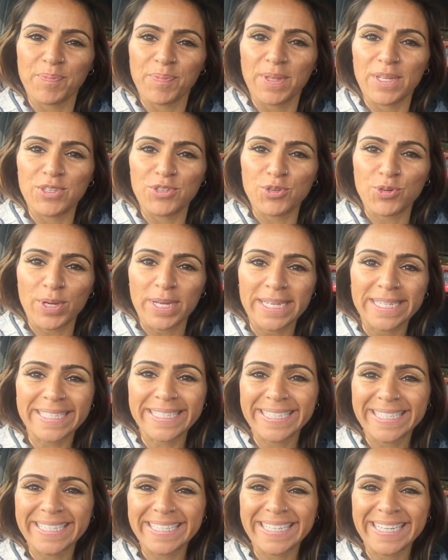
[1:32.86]
Enjoy.
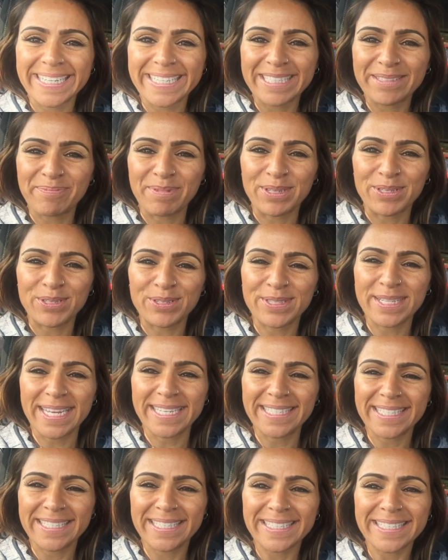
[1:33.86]
Speak to you soon.
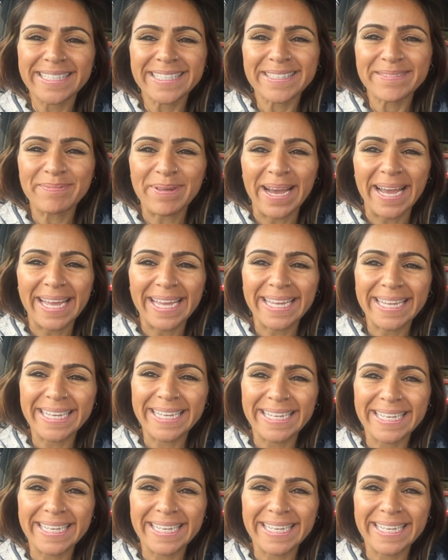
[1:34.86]
Bye.